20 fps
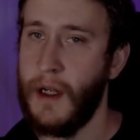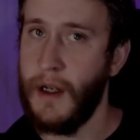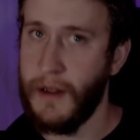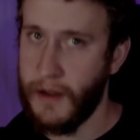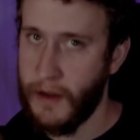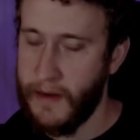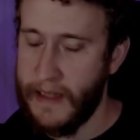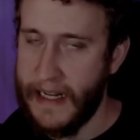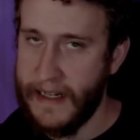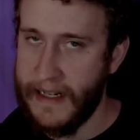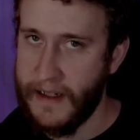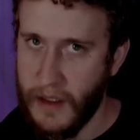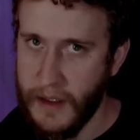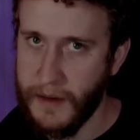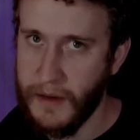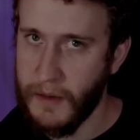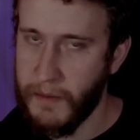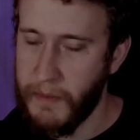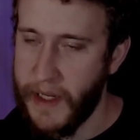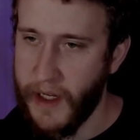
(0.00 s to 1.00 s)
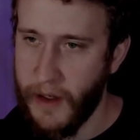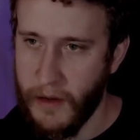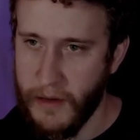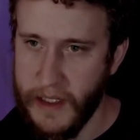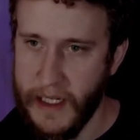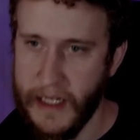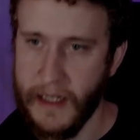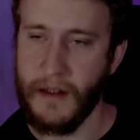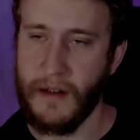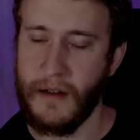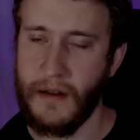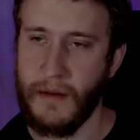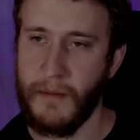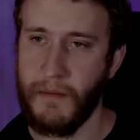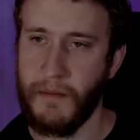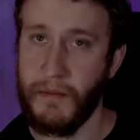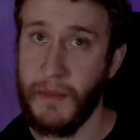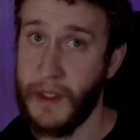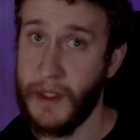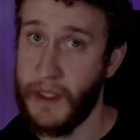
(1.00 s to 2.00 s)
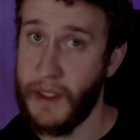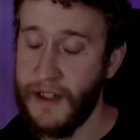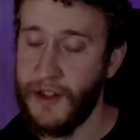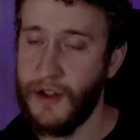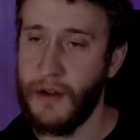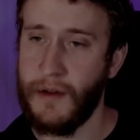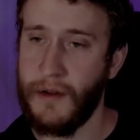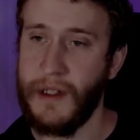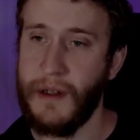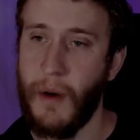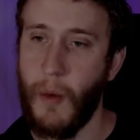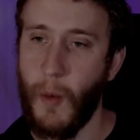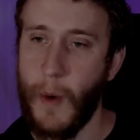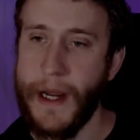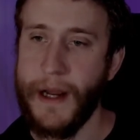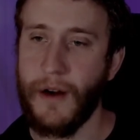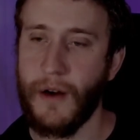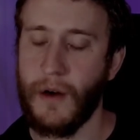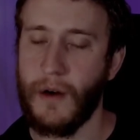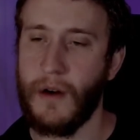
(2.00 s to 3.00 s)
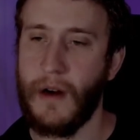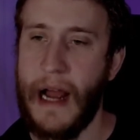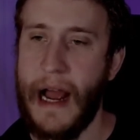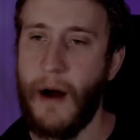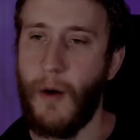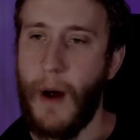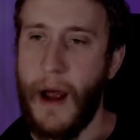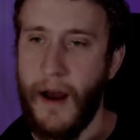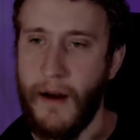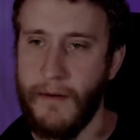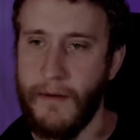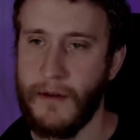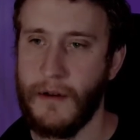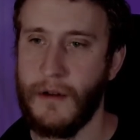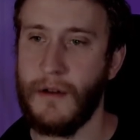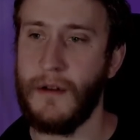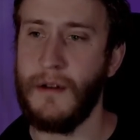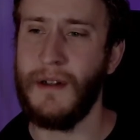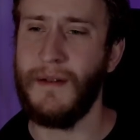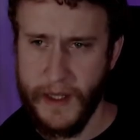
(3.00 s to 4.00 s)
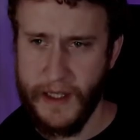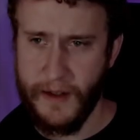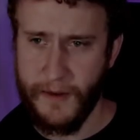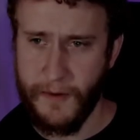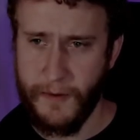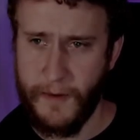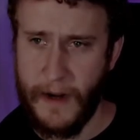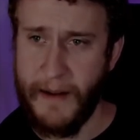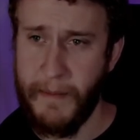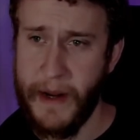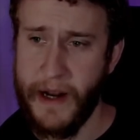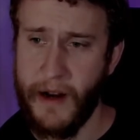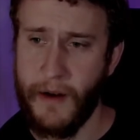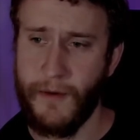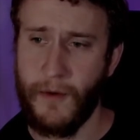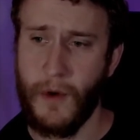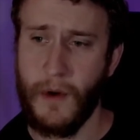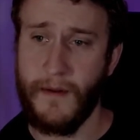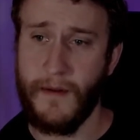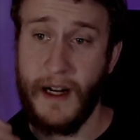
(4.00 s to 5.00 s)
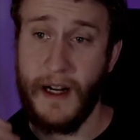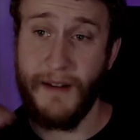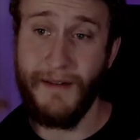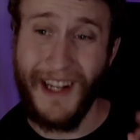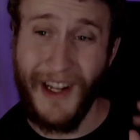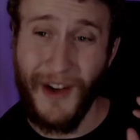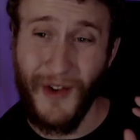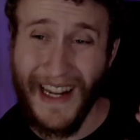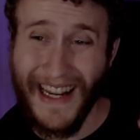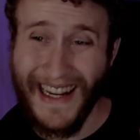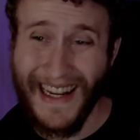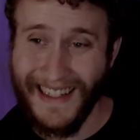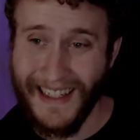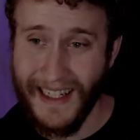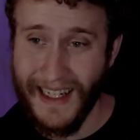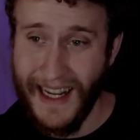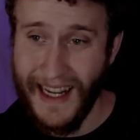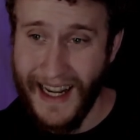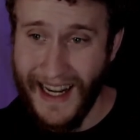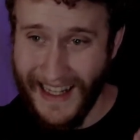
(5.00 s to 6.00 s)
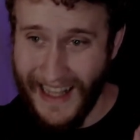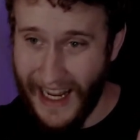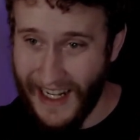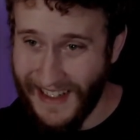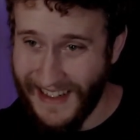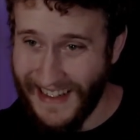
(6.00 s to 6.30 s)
So that does make your decks potentially weaker. However, with this five mana four five, you get a